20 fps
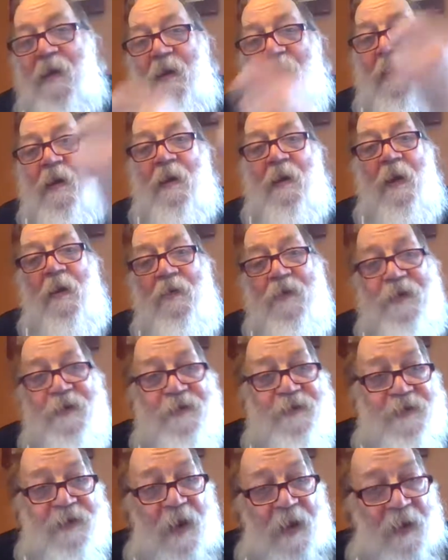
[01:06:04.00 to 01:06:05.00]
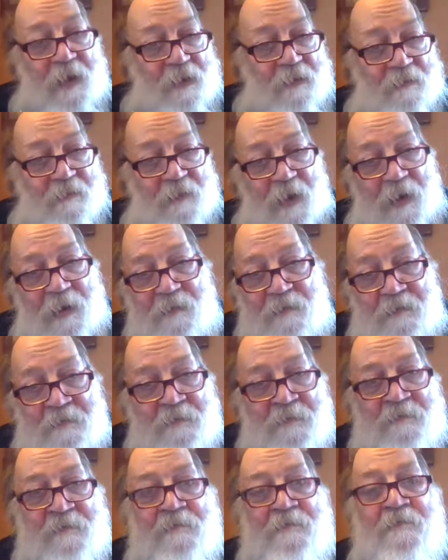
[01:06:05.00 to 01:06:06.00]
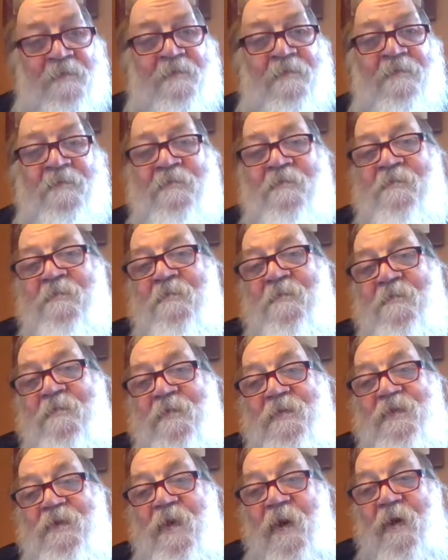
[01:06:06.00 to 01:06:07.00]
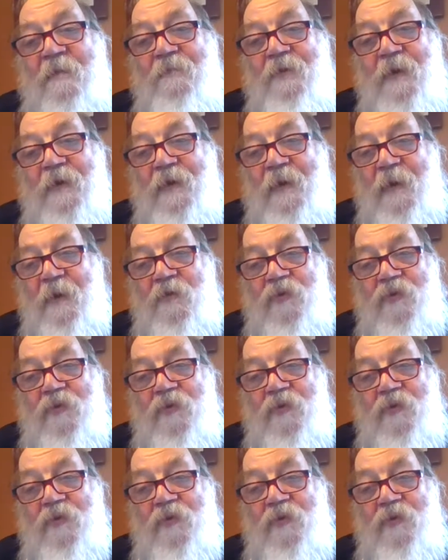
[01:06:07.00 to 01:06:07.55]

go into state, right? Start breathing